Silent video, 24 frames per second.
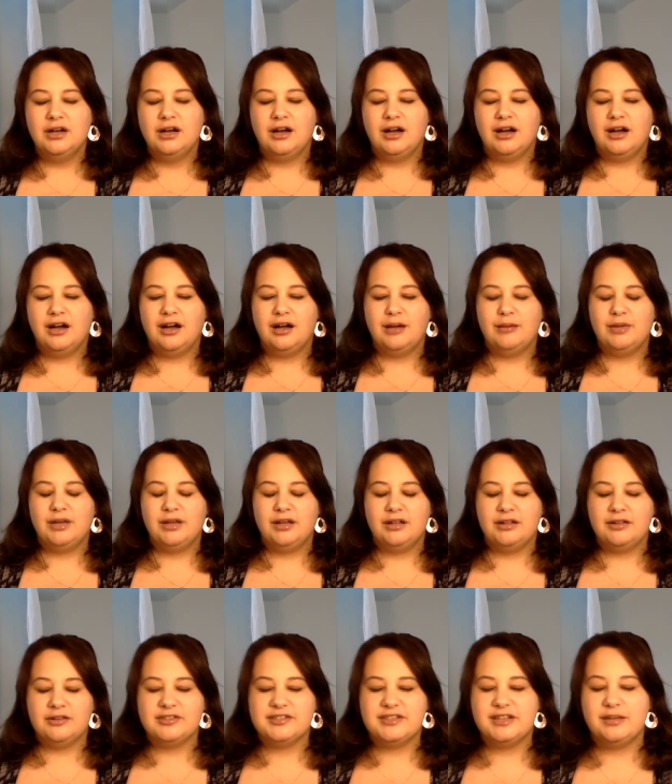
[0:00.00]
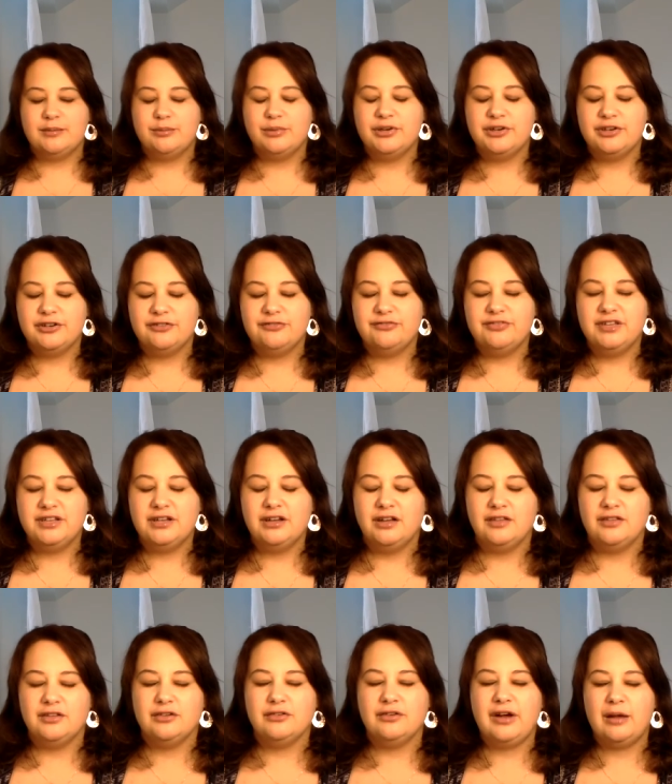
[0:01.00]
Um, they're saying put your feet
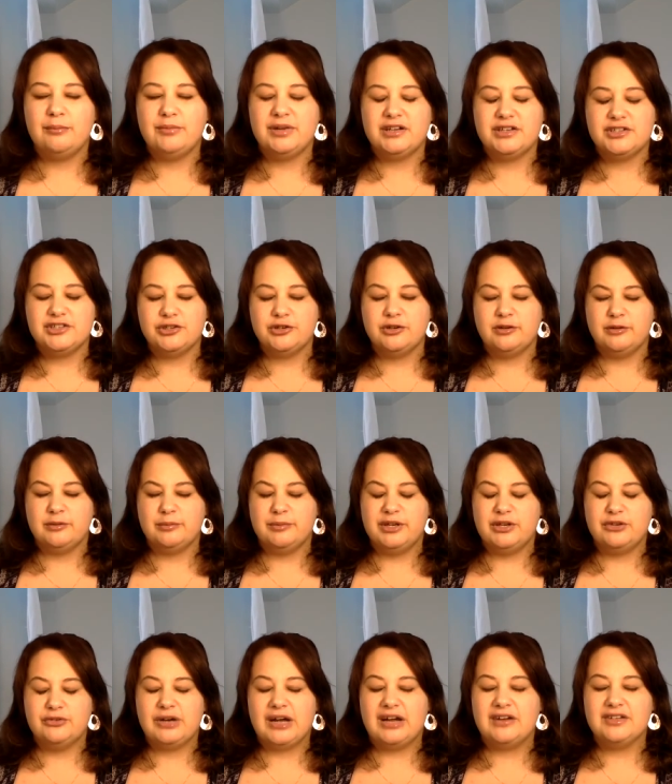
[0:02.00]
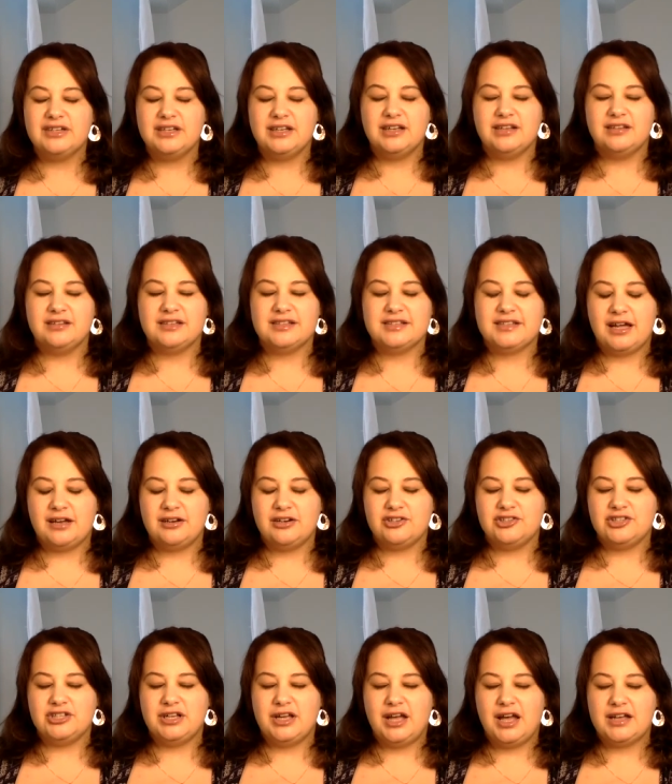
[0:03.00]
on the ground because you're going to be grounding in this
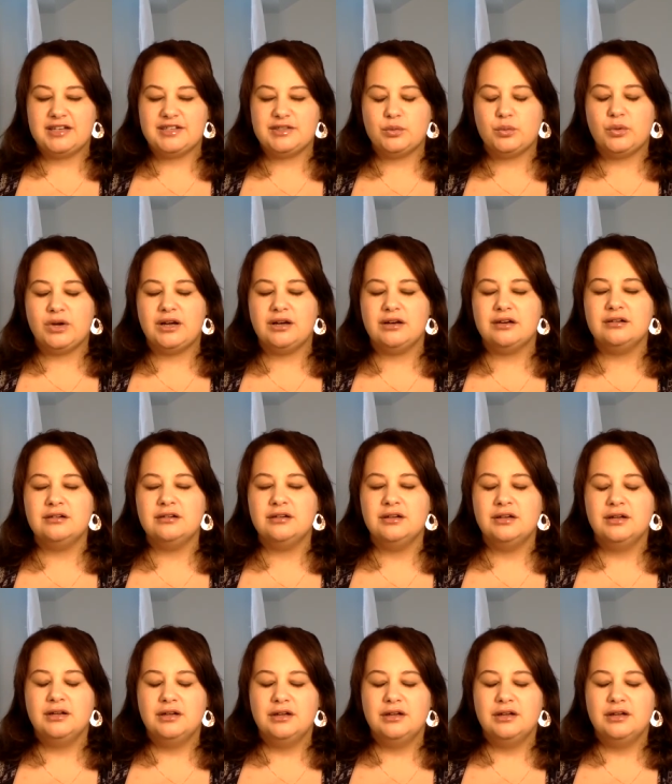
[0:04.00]
energy as well.